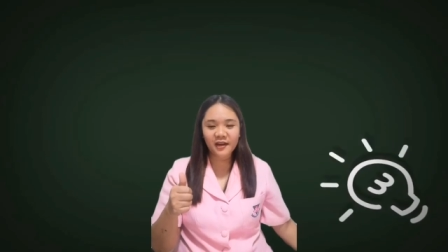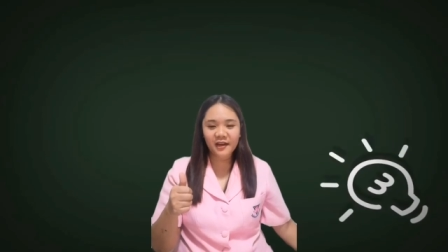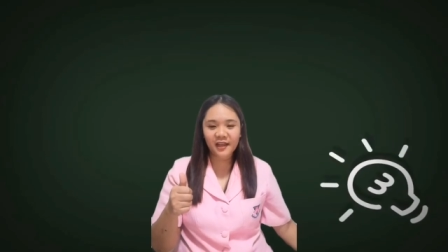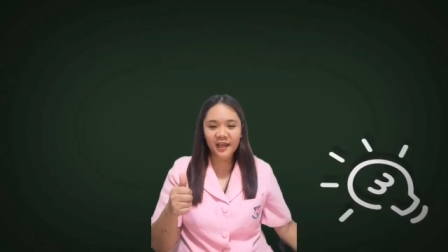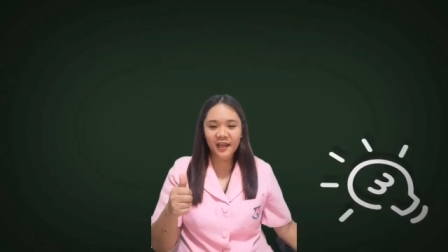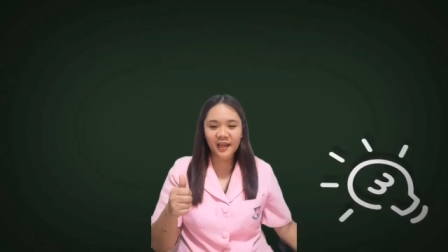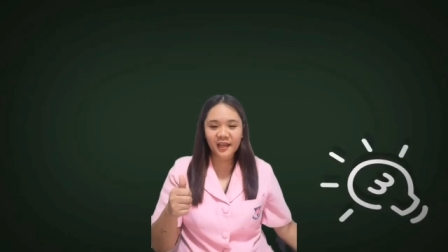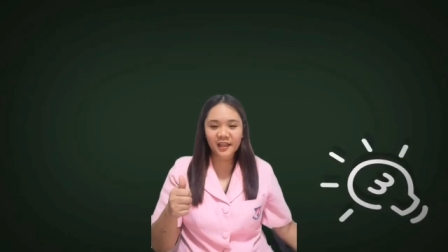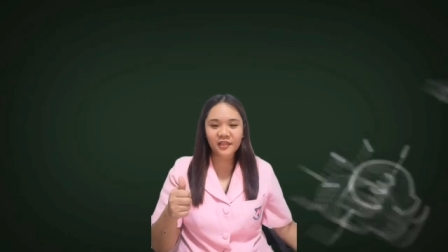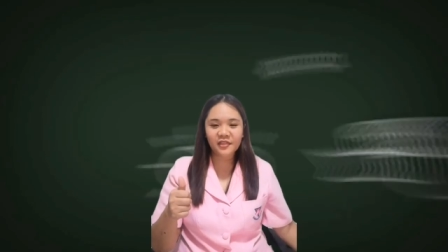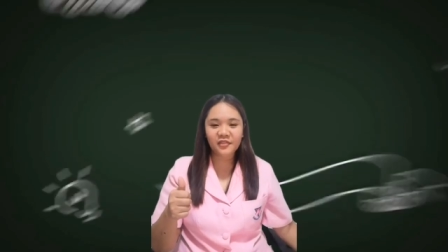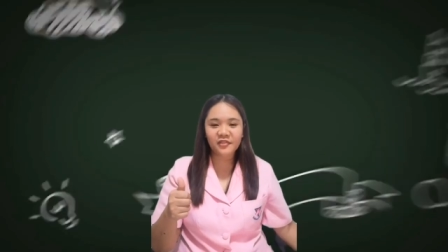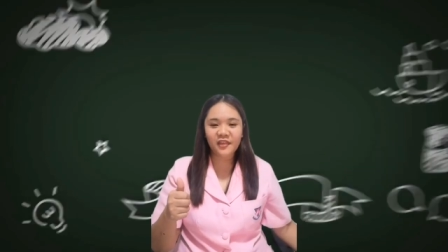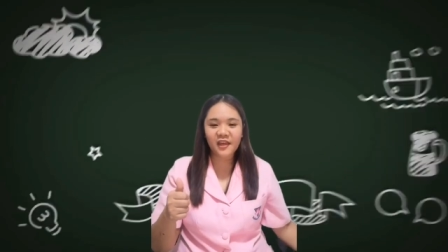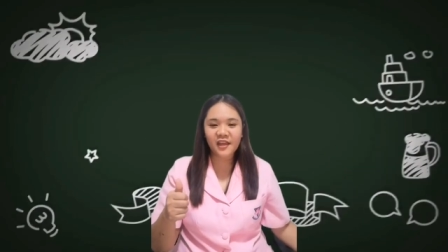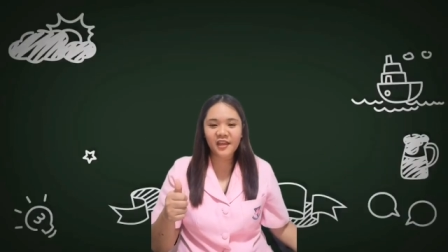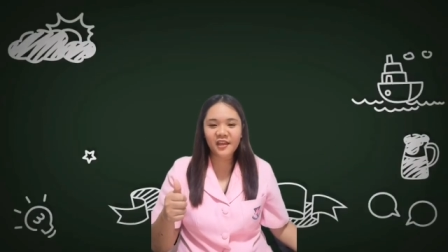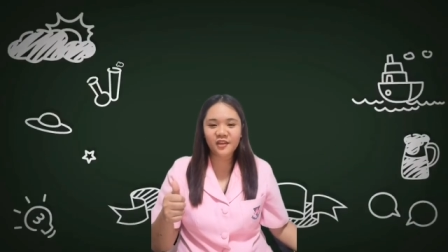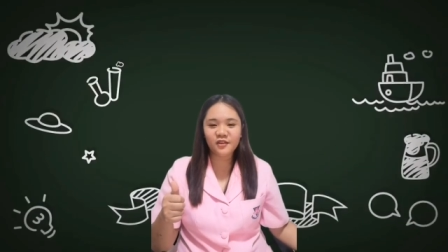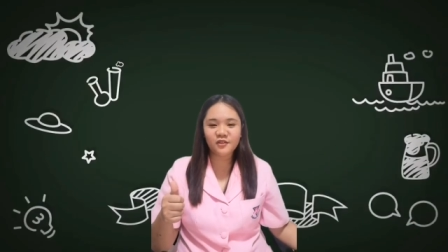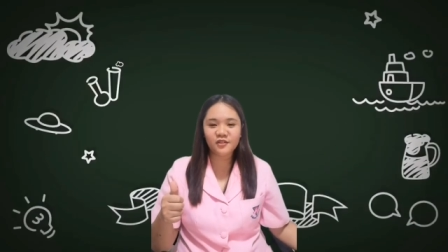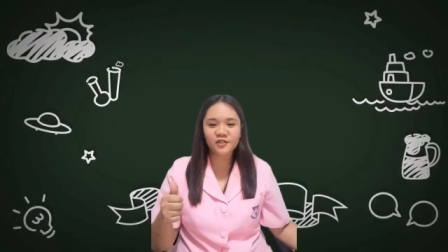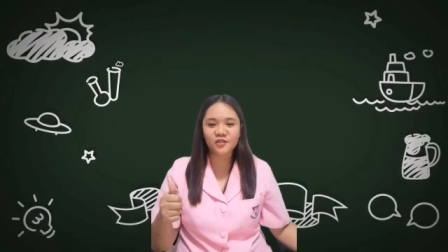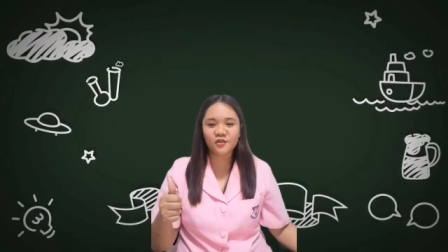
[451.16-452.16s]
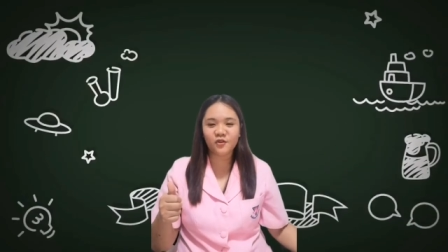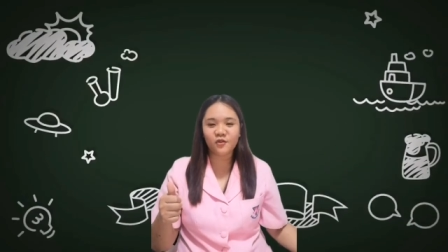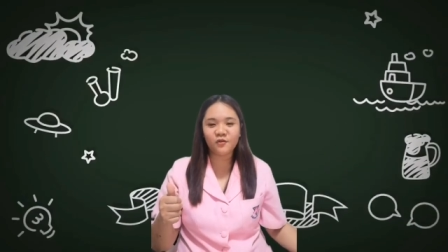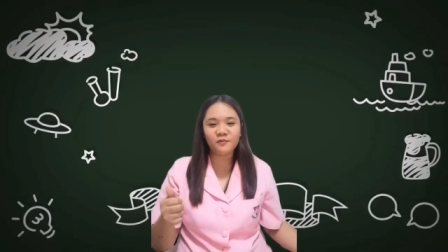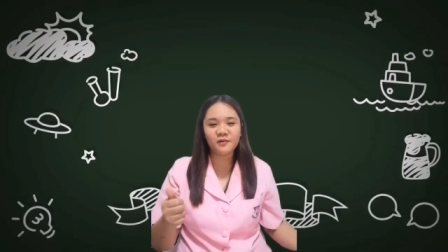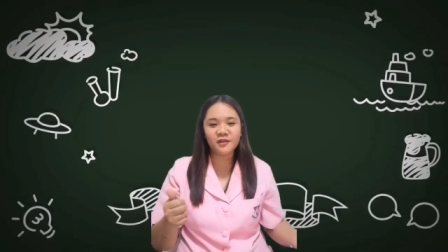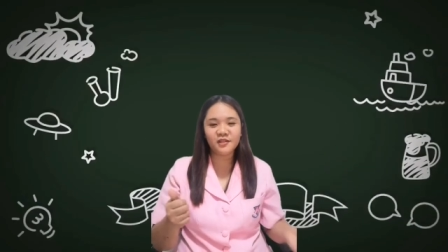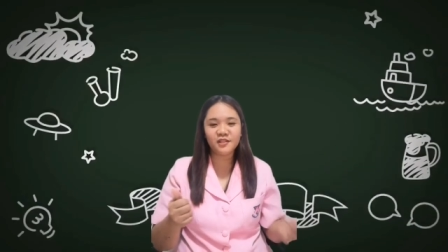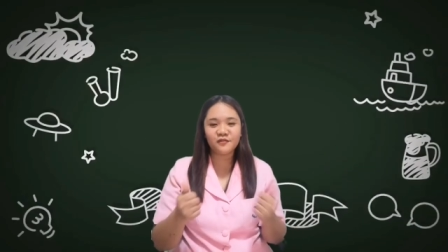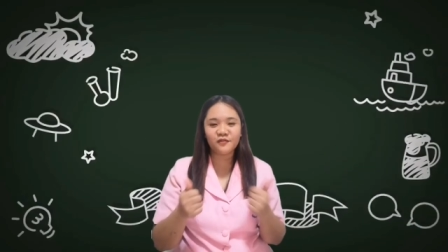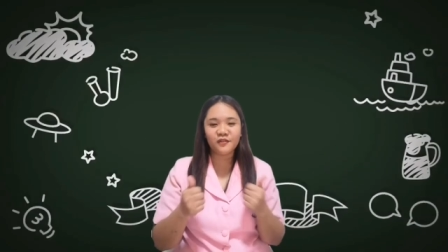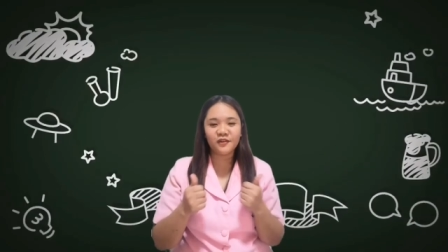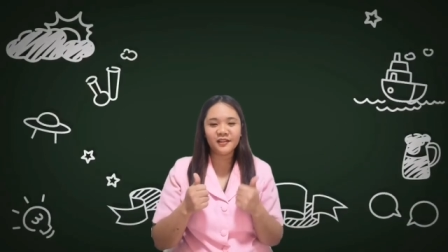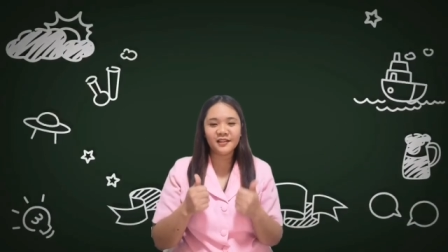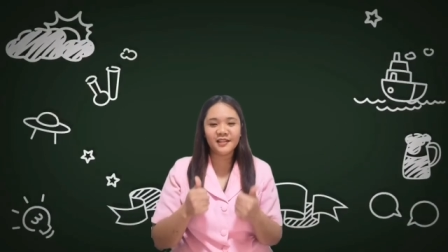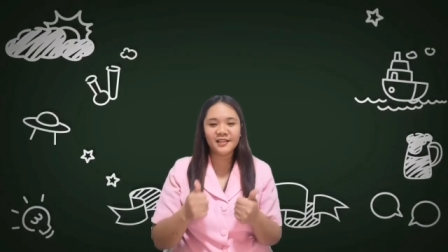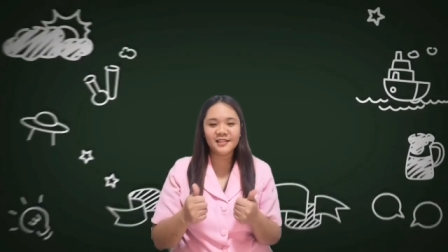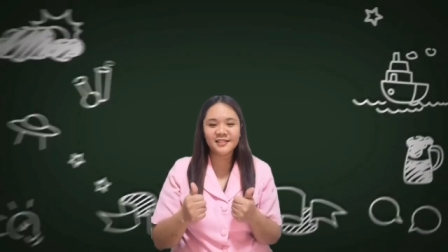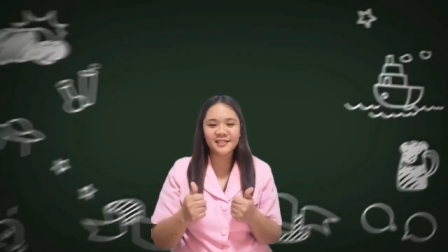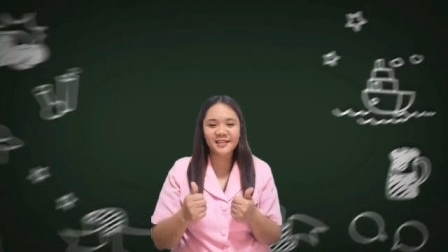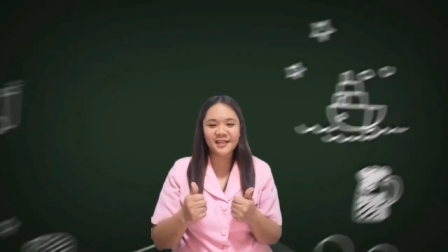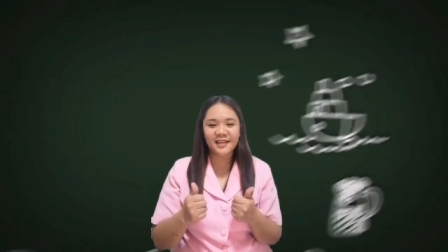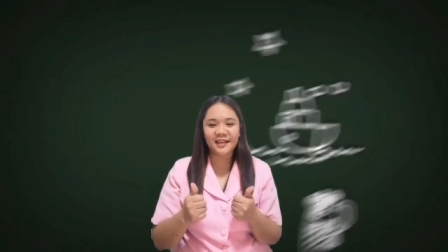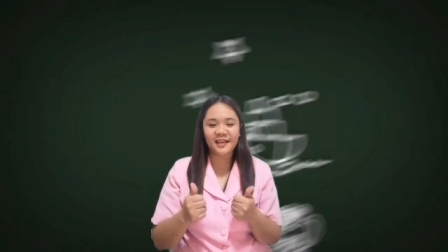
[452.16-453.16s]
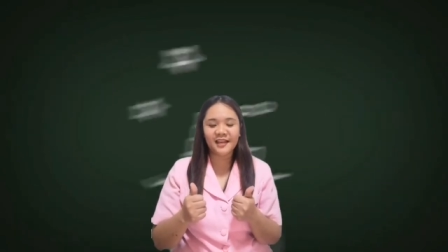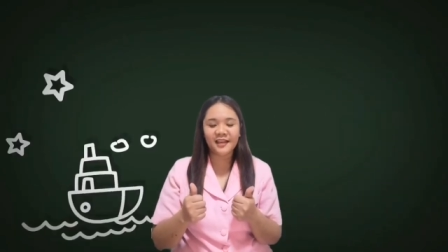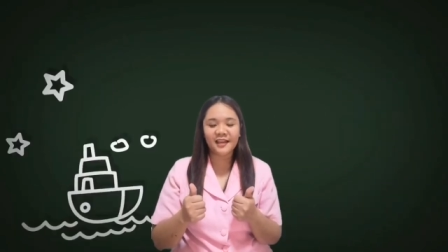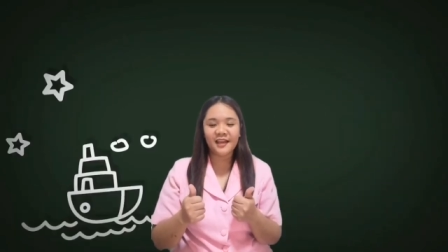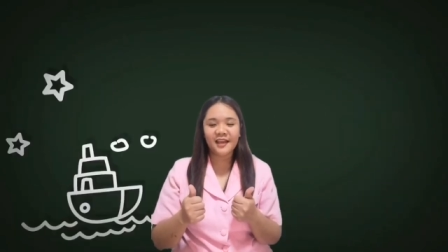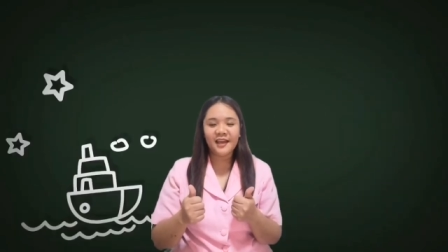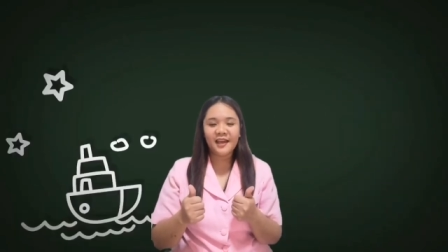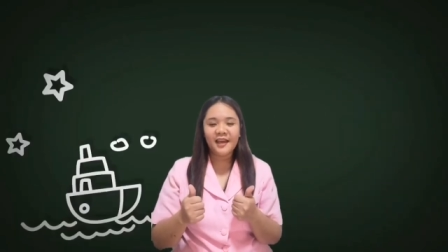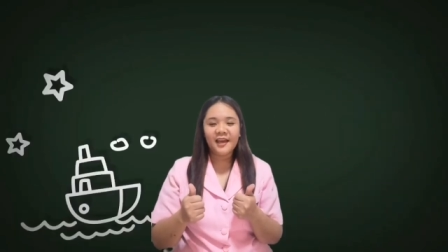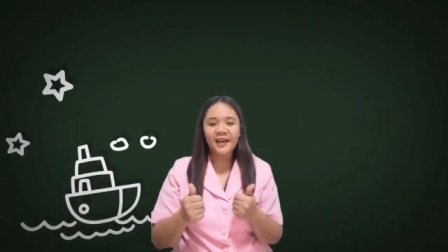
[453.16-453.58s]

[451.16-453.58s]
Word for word: and thank you so much for listening.